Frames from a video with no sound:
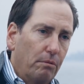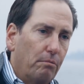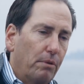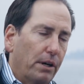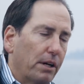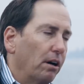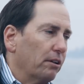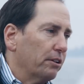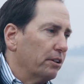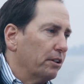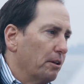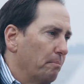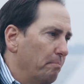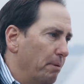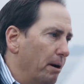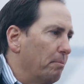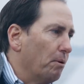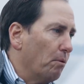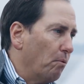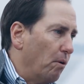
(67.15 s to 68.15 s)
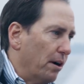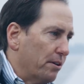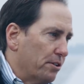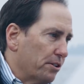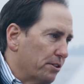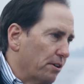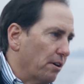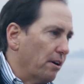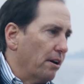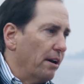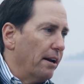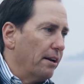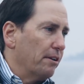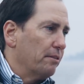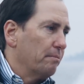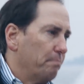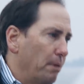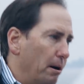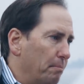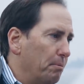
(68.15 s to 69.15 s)
we called it the Bubble Watch. It started out
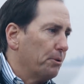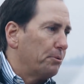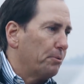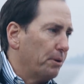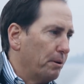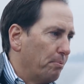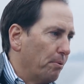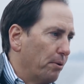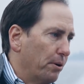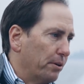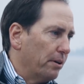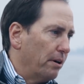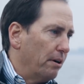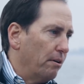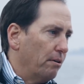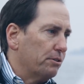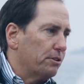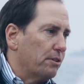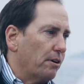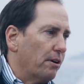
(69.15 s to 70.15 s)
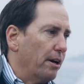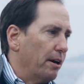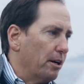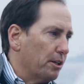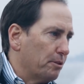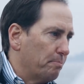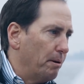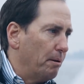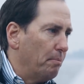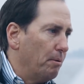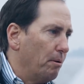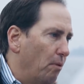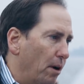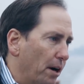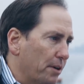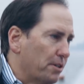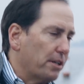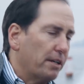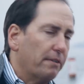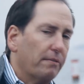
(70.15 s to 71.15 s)
as Bubble 3.0, started out as Bubble
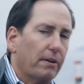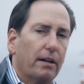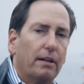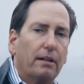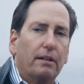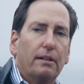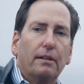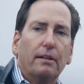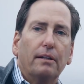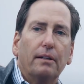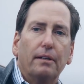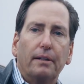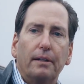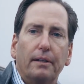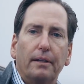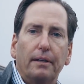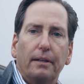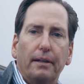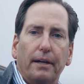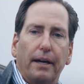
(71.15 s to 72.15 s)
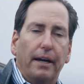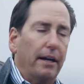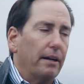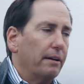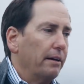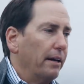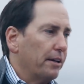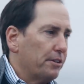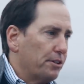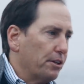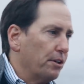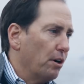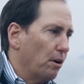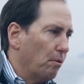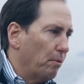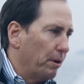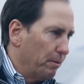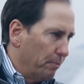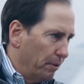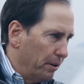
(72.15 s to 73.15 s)
Watch Eva. And as you
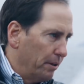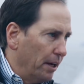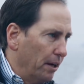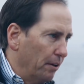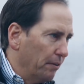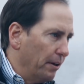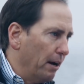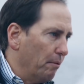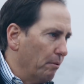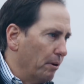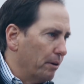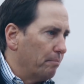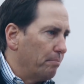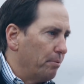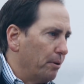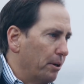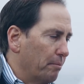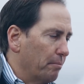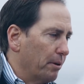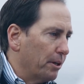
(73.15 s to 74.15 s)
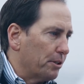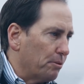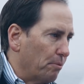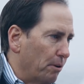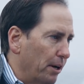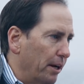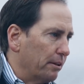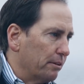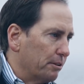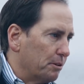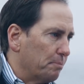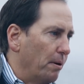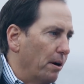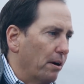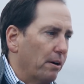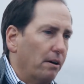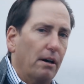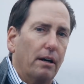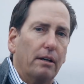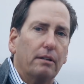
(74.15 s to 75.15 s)
know, we, we nailed that one pretty much right,
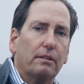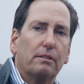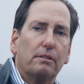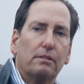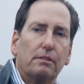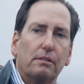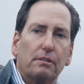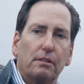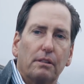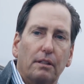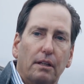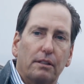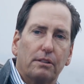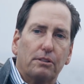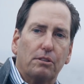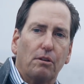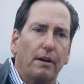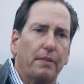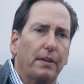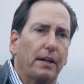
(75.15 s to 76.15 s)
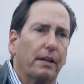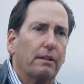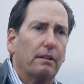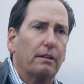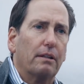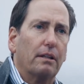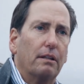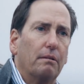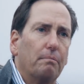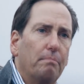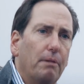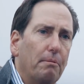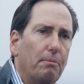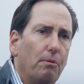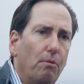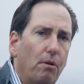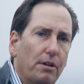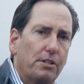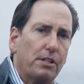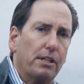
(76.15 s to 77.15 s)
spot on. Uh, so I think the
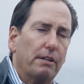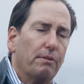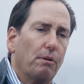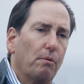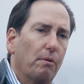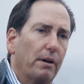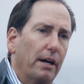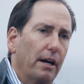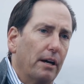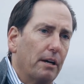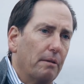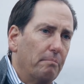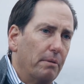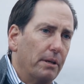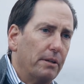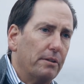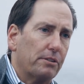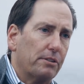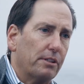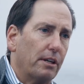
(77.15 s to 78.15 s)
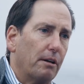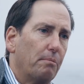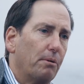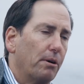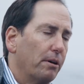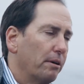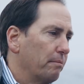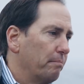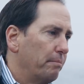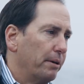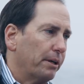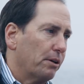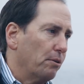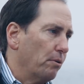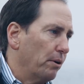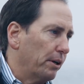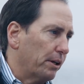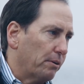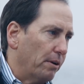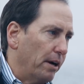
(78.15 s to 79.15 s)
Bubble Watch Eva went out in mid-December and
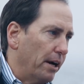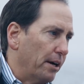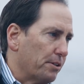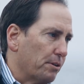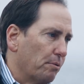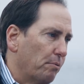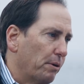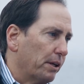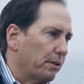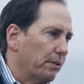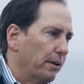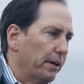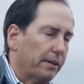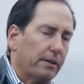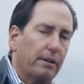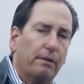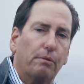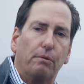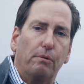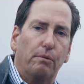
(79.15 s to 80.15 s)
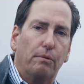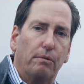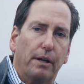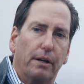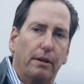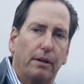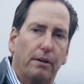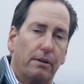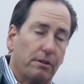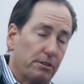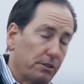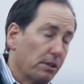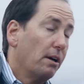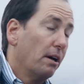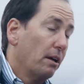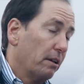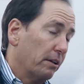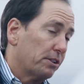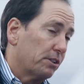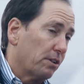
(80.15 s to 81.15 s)
Bitcoin crashed a week later, later
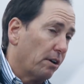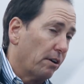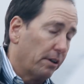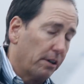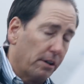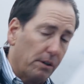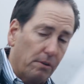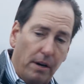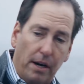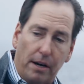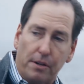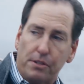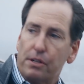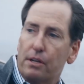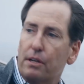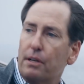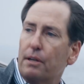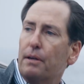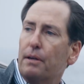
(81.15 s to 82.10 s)
at least started to crash.